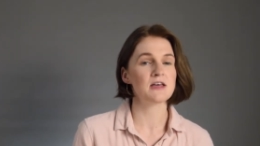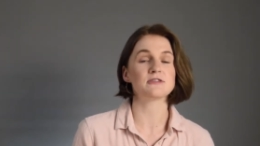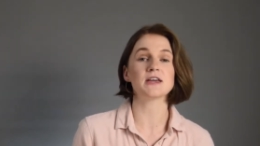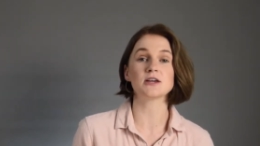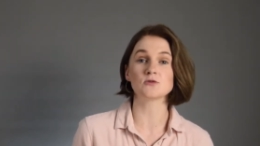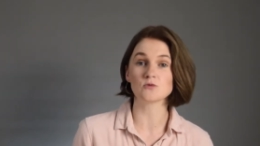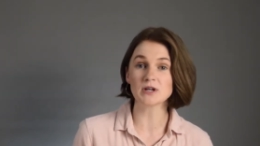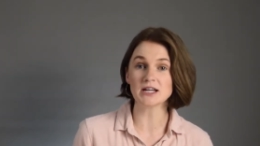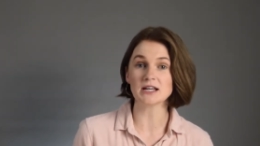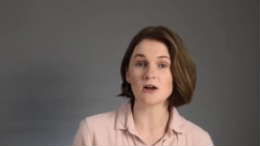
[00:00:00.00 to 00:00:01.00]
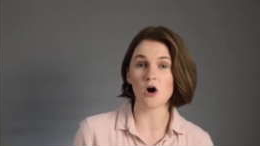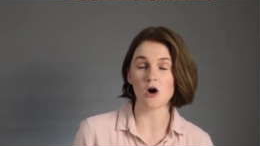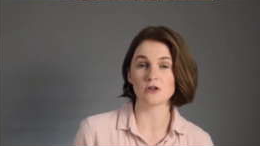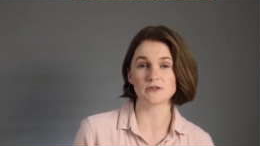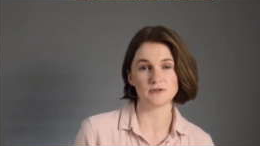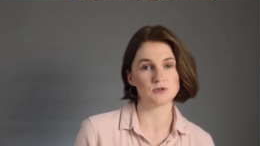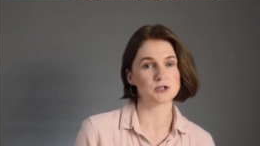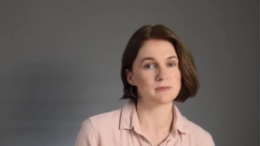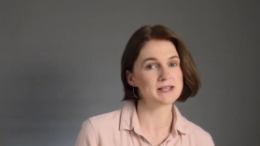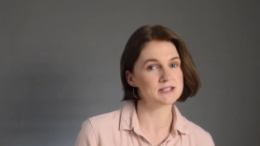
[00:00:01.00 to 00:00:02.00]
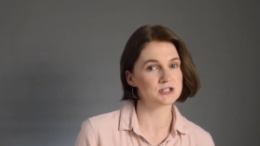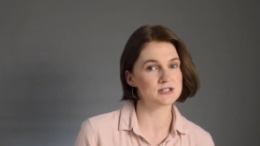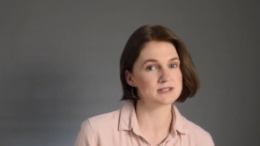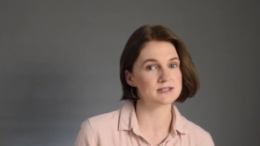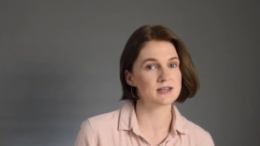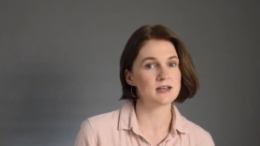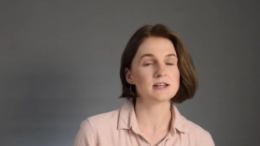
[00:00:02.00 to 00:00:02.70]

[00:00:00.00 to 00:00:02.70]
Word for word: They can read all the future messages.